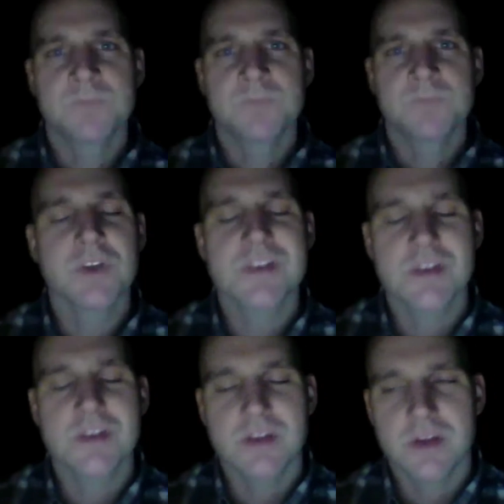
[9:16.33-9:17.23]
Well,
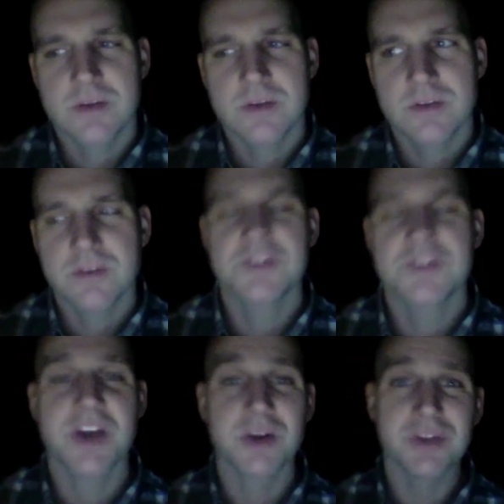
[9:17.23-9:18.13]

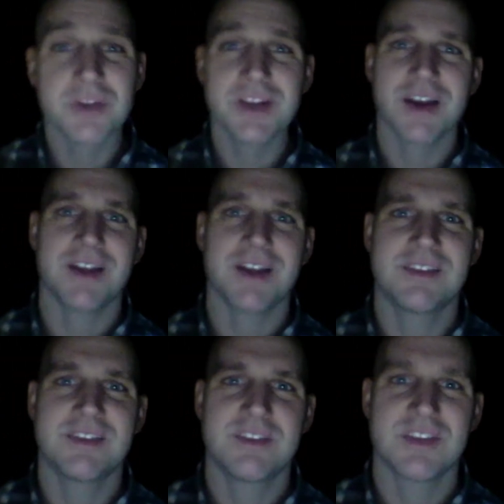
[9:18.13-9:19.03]
generally, I
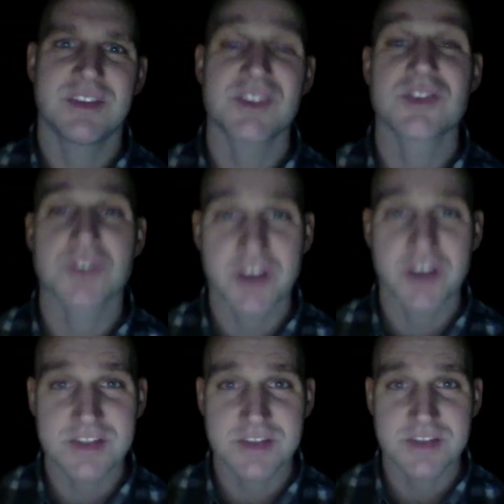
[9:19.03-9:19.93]

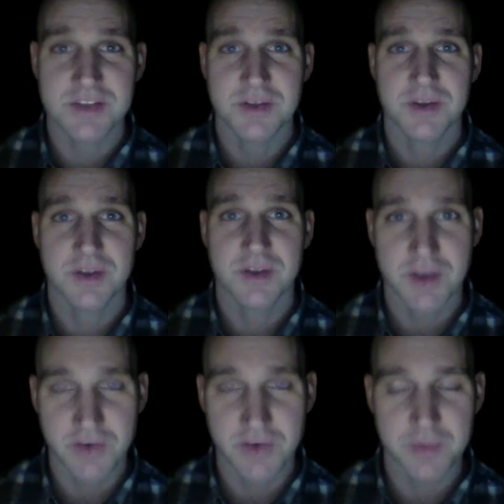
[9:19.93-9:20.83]
distrust
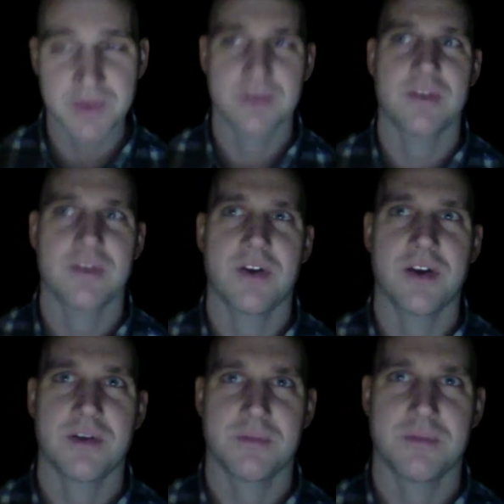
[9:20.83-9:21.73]
government
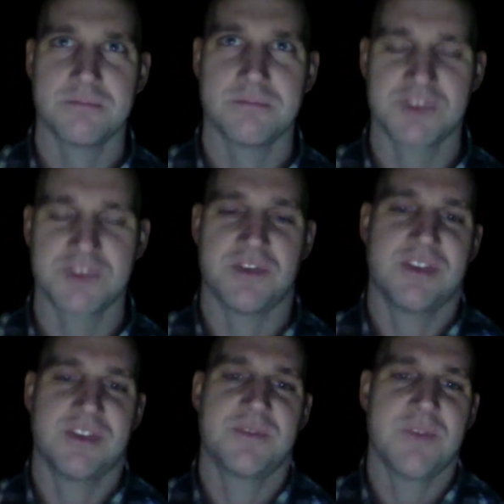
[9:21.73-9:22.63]
just on its
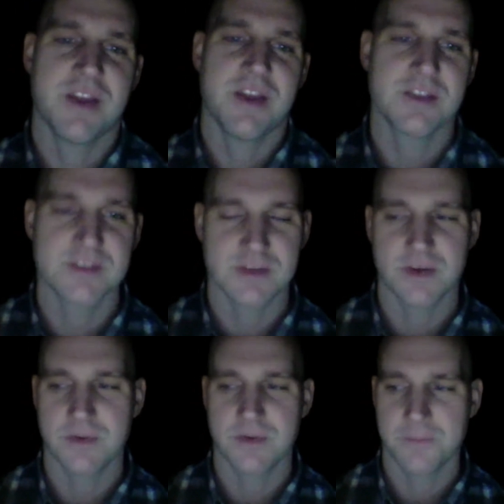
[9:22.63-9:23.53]
face.
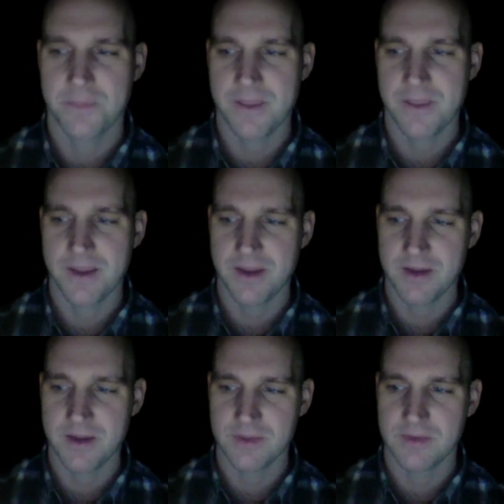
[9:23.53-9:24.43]

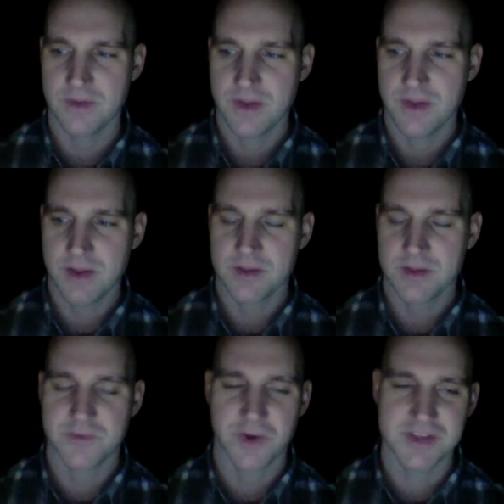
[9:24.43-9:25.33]
And as far
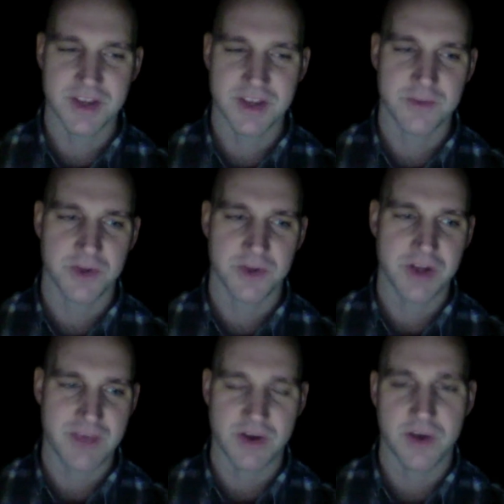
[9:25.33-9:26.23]
as like if they're going to have
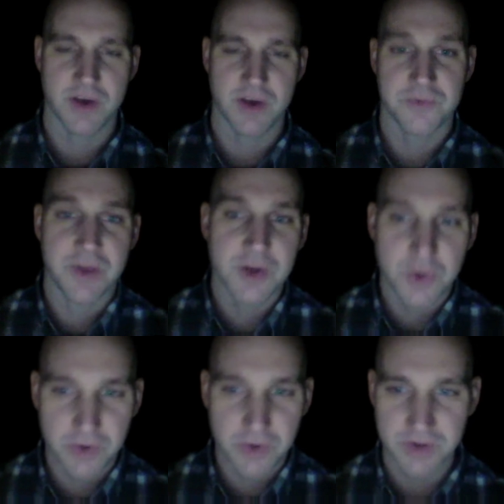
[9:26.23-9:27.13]
a Fed
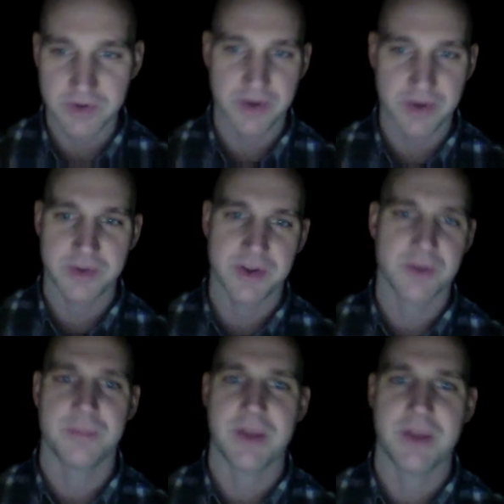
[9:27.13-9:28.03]
coin, or you hear
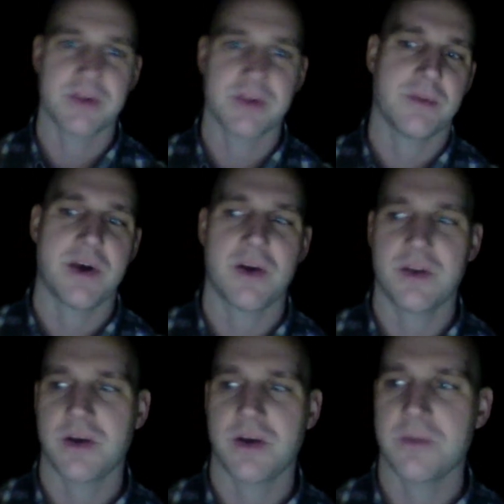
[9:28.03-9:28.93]
bantered
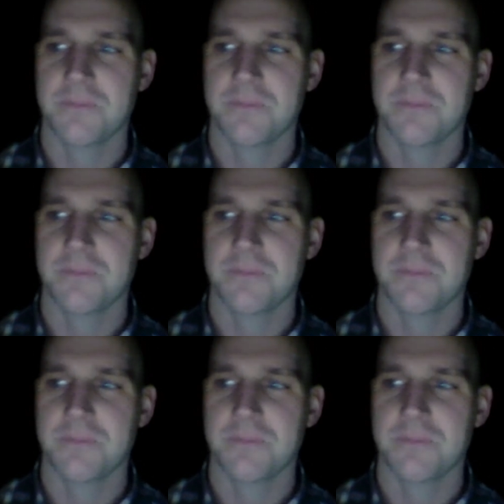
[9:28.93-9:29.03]
about,